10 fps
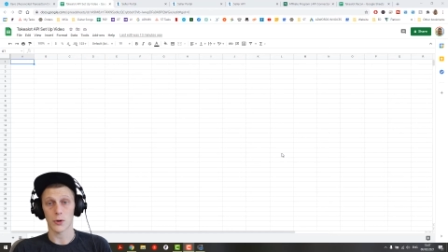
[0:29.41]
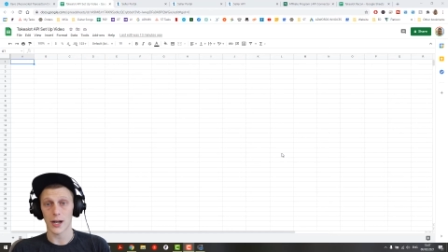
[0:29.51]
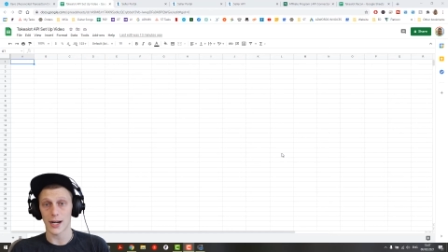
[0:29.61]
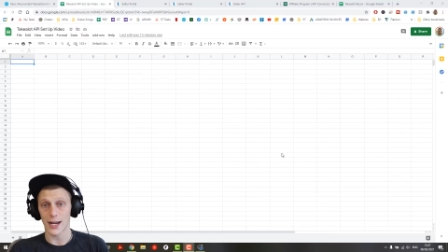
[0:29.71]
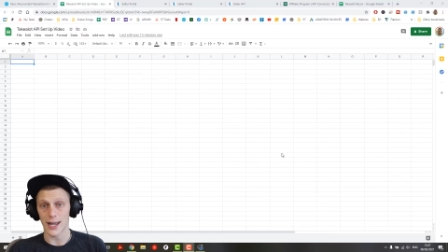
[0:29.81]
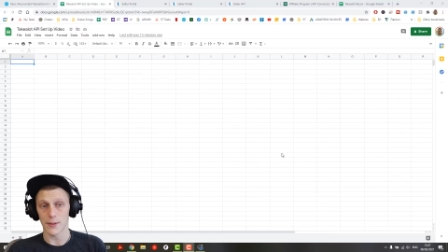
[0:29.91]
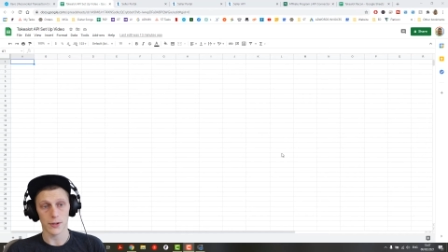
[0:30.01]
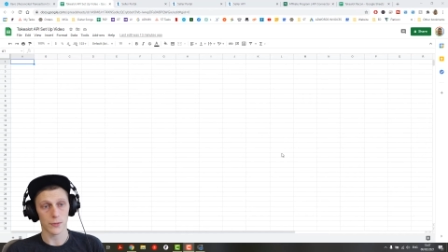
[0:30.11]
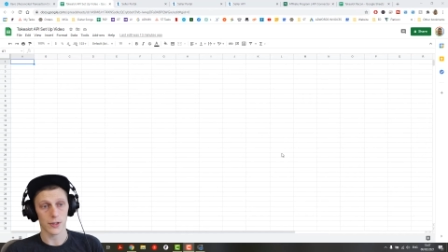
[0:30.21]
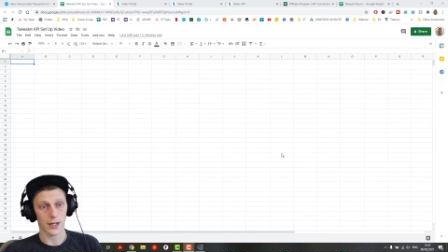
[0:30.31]
quite a
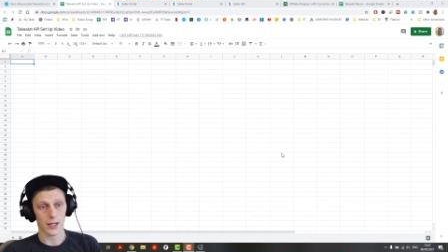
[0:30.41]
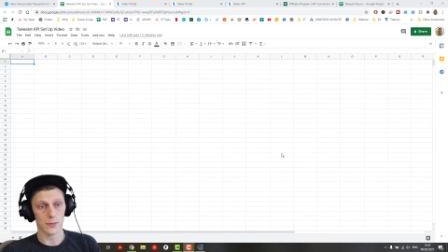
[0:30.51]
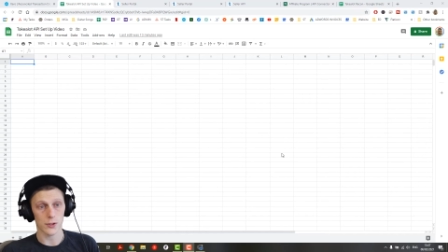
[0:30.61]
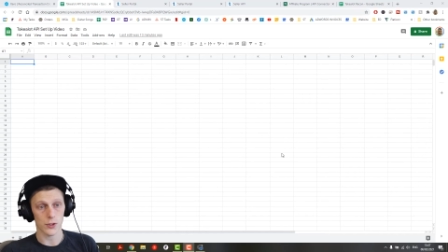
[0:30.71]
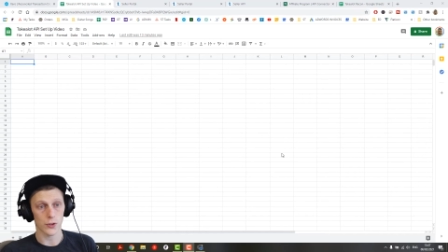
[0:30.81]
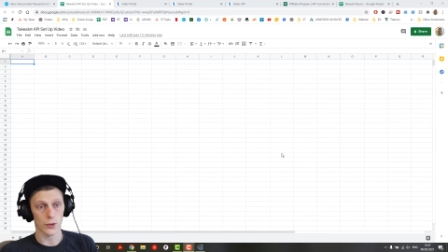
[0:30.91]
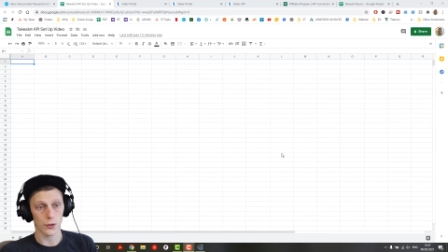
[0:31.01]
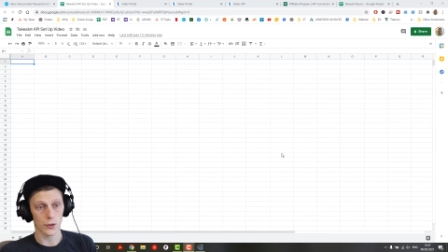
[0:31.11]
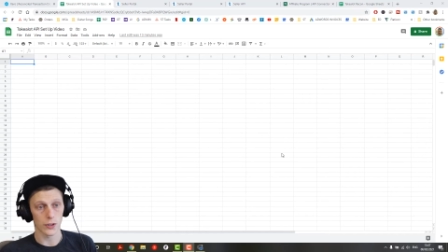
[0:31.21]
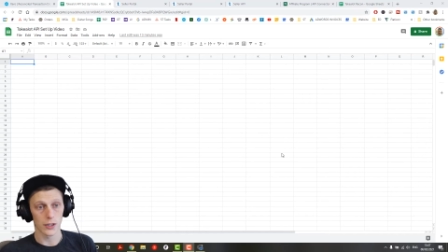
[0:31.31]
layman when it comes
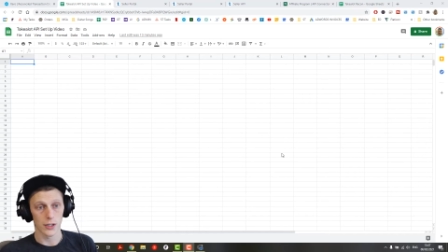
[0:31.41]
to